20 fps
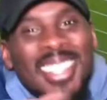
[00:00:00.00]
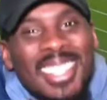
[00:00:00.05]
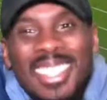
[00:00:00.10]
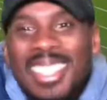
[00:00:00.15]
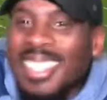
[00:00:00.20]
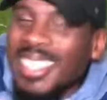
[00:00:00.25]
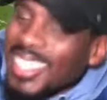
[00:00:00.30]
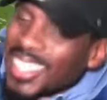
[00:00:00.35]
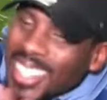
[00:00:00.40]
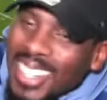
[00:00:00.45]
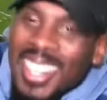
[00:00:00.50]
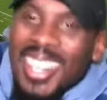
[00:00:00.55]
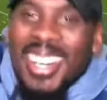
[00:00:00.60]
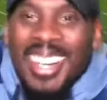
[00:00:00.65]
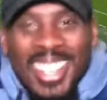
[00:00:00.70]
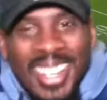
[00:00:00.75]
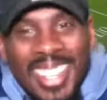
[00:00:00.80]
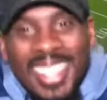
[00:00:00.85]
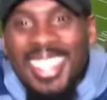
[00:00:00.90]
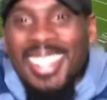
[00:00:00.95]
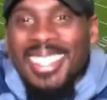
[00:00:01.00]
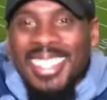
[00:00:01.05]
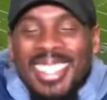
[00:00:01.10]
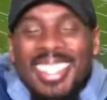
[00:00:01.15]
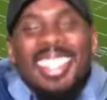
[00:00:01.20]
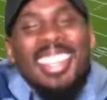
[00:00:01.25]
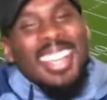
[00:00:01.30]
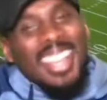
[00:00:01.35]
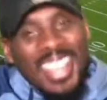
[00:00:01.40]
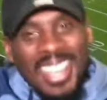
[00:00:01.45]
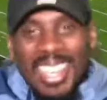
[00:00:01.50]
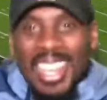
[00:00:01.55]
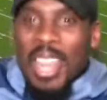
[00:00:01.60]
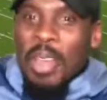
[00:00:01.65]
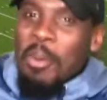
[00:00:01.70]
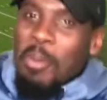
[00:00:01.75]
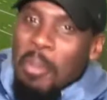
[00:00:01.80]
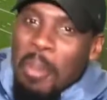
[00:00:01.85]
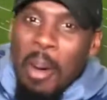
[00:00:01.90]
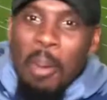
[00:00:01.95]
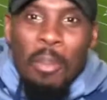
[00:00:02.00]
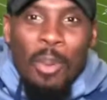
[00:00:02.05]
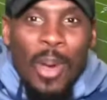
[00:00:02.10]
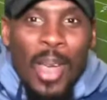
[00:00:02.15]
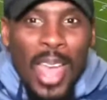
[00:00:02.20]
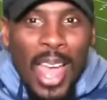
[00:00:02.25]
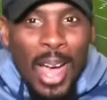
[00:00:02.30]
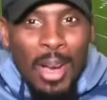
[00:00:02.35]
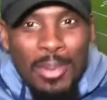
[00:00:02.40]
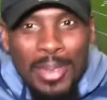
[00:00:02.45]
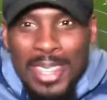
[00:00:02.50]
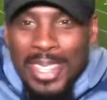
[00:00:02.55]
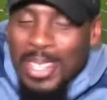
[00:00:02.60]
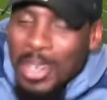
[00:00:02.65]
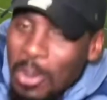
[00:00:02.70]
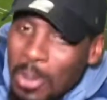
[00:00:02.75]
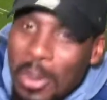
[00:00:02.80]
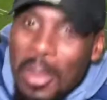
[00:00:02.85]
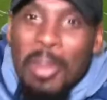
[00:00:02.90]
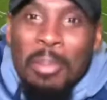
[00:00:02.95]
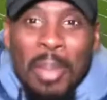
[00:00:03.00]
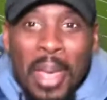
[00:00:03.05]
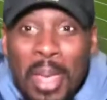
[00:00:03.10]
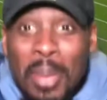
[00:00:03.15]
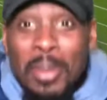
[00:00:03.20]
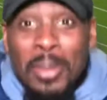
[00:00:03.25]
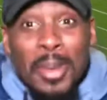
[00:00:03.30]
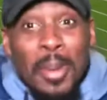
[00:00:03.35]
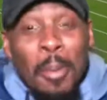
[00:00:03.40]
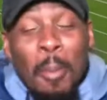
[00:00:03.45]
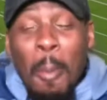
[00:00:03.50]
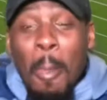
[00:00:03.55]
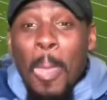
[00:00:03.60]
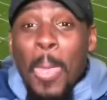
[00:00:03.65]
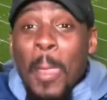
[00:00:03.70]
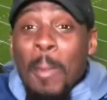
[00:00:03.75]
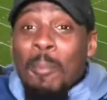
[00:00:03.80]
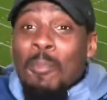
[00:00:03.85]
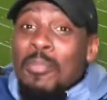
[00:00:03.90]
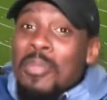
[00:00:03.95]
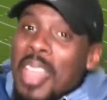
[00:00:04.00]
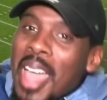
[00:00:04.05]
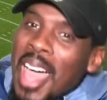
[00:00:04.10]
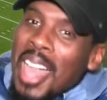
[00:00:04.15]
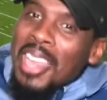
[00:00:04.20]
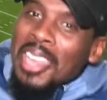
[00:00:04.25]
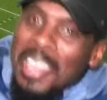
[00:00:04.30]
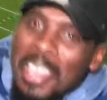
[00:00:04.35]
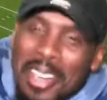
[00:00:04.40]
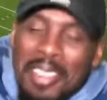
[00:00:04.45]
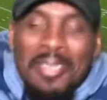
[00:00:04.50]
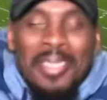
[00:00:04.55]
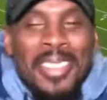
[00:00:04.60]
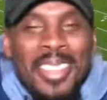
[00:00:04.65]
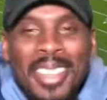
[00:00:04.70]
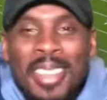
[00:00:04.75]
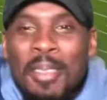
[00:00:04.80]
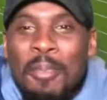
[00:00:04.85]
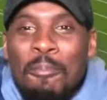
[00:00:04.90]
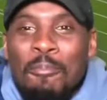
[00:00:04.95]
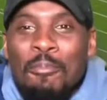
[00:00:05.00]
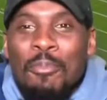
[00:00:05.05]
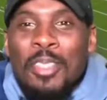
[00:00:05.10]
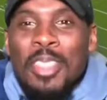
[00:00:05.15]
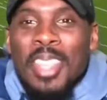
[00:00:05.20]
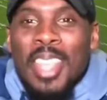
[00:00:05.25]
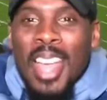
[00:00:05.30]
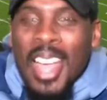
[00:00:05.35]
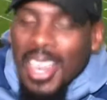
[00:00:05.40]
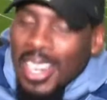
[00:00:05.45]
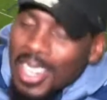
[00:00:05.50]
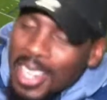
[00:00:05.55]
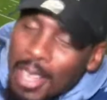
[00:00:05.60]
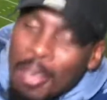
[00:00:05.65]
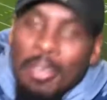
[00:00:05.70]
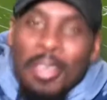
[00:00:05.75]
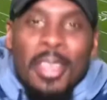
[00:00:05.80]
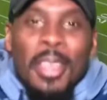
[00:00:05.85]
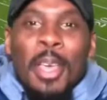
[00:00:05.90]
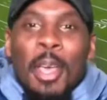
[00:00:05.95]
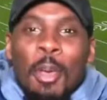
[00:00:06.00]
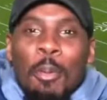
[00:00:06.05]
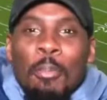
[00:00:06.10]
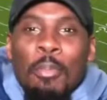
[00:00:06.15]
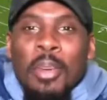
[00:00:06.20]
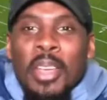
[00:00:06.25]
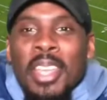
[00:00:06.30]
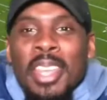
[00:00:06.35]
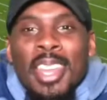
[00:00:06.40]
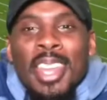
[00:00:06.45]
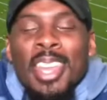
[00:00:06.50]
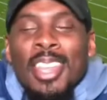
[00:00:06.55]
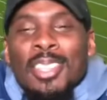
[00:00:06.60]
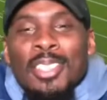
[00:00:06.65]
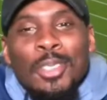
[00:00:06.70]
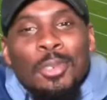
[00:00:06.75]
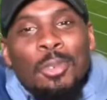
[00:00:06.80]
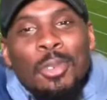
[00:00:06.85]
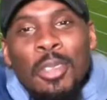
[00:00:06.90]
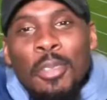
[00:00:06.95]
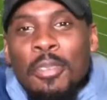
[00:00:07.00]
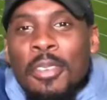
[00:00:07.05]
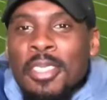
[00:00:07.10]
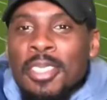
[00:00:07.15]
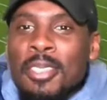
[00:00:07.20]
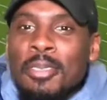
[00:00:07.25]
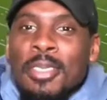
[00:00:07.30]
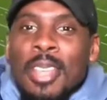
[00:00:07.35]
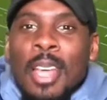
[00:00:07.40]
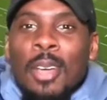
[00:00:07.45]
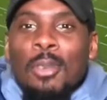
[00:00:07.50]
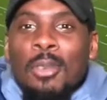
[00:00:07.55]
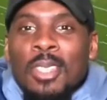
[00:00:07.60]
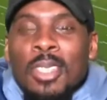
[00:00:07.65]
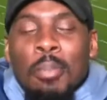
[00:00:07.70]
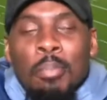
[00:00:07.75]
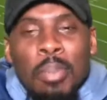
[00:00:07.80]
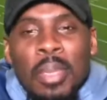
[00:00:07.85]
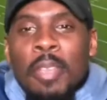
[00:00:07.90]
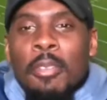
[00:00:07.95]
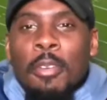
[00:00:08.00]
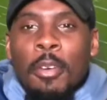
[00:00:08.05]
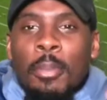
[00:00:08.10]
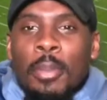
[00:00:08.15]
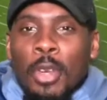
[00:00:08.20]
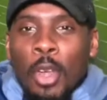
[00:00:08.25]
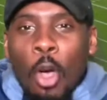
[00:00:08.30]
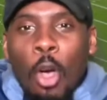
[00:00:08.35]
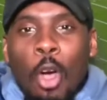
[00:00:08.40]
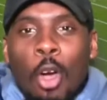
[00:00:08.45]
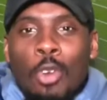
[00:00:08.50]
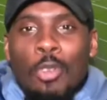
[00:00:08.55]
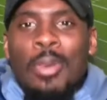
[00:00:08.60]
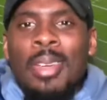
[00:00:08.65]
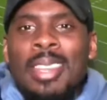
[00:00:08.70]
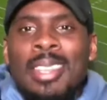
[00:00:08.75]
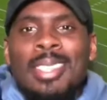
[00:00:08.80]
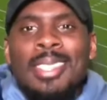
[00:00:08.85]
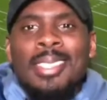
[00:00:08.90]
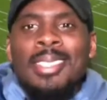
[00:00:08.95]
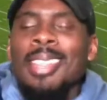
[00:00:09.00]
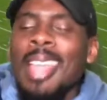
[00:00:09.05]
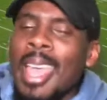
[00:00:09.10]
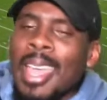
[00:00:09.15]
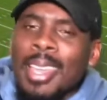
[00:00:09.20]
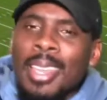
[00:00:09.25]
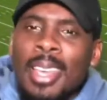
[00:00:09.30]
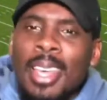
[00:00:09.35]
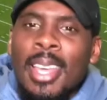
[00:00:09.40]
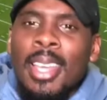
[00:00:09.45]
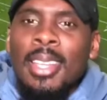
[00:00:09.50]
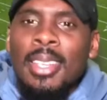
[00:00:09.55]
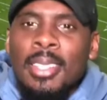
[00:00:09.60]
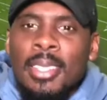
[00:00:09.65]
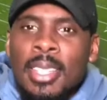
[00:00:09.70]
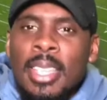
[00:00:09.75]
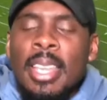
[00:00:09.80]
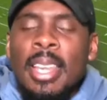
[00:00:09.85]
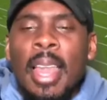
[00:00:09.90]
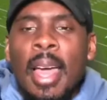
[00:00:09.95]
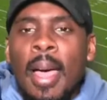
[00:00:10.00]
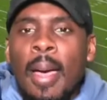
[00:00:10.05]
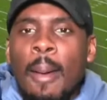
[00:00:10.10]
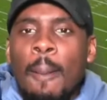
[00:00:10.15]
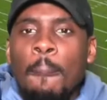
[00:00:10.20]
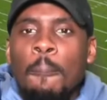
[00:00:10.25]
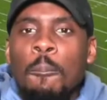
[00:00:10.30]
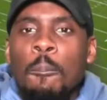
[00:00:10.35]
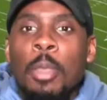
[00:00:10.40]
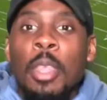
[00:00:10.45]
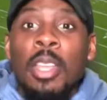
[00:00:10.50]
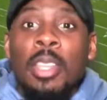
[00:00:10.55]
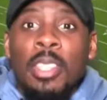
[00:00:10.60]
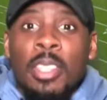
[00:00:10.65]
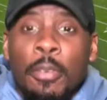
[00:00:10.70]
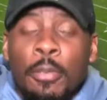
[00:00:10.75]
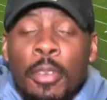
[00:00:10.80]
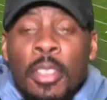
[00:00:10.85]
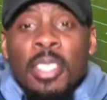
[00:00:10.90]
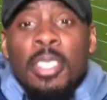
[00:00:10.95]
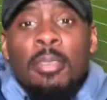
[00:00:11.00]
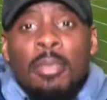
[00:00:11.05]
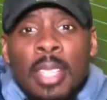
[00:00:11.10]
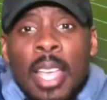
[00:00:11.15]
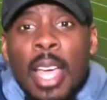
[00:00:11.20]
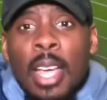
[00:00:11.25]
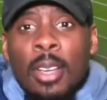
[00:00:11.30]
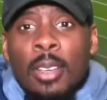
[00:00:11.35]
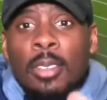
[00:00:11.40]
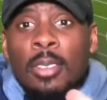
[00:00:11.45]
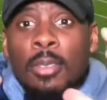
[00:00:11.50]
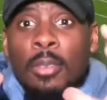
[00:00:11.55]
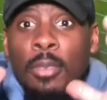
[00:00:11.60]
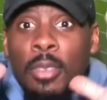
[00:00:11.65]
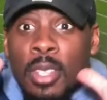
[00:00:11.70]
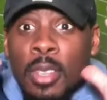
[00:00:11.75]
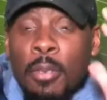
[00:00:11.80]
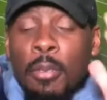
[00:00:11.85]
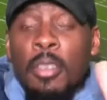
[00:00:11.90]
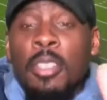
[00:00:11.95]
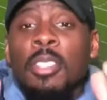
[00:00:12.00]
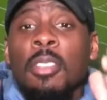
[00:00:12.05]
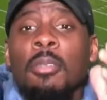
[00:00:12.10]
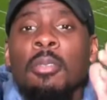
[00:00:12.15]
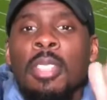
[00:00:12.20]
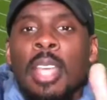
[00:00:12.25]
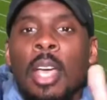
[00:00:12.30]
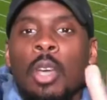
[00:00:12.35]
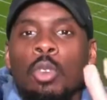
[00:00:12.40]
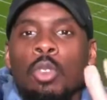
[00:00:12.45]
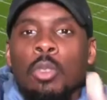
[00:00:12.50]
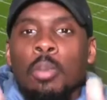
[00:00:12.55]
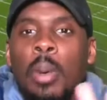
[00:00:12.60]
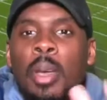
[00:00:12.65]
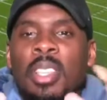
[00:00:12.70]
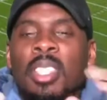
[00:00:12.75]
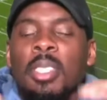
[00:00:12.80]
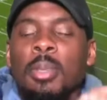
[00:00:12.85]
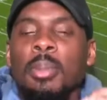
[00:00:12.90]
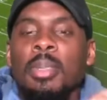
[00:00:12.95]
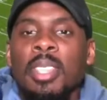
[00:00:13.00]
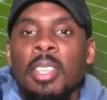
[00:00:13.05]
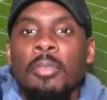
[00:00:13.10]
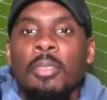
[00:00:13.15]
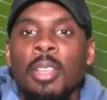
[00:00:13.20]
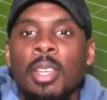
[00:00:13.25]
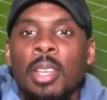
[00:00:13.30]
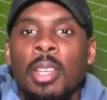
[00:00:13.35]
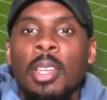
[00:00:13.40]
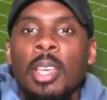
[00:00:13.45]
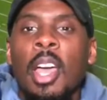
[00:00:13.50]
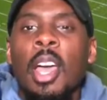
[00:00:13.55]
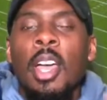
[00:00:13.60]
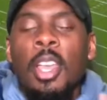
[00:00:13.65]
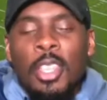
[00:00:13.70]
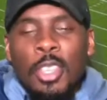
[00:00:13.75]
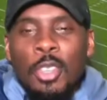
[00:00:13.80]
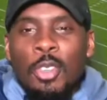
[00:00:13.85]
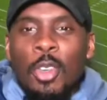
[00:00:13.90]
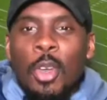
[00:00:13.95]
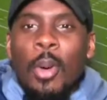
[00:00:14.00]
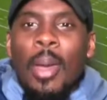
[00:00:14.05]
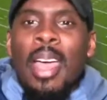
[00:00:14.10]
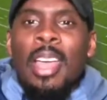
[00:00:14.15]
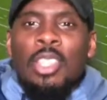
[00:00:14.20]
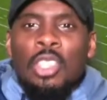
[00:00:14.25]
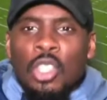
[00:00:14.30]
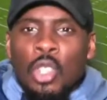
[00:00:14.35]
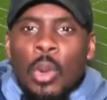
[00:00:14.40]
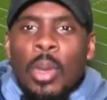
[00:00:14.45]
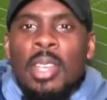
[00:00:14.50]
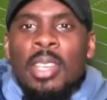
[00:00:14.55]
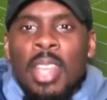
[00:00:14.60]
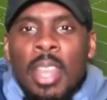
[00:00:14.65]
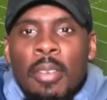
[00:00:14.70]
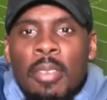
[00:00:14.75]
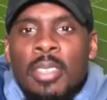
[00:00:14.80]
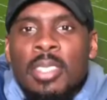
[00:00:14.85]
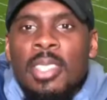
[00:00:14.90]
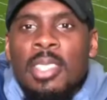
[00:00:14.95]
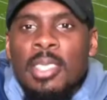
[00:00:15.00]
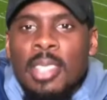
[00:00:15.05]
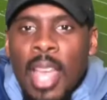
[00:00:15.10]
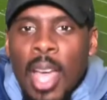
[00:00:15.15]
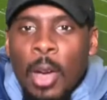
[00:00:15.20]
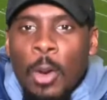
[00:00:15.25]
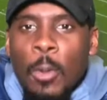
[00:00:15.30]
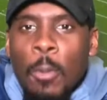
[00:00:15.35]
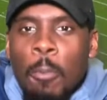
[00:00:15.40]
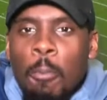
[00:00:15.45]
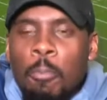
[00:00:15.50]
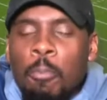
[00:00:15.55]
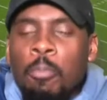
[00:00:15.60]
I like with my boy, how we doing, baby? I love it. Bringing in two defensive tackles to beef up an already stacked D-line. Defensive tackle spot specifically, you know, as Jordan Davis is out,